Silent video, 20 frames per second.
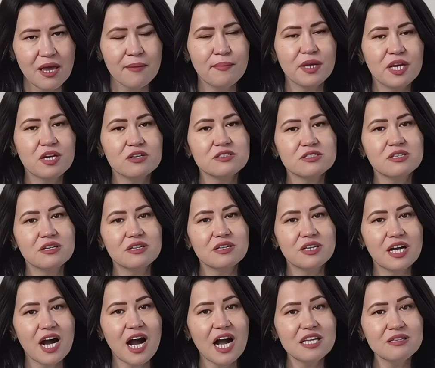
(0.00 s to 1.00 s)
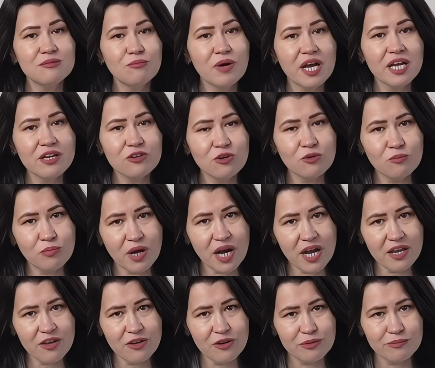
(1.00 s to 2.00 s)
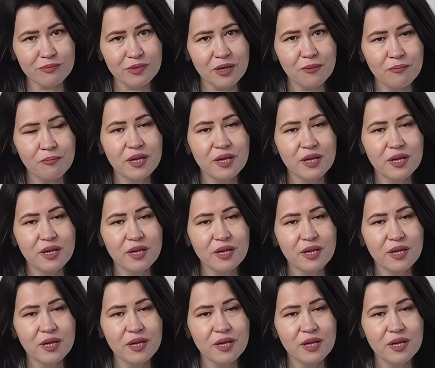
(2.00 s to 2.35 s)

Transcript: because the gut microbiome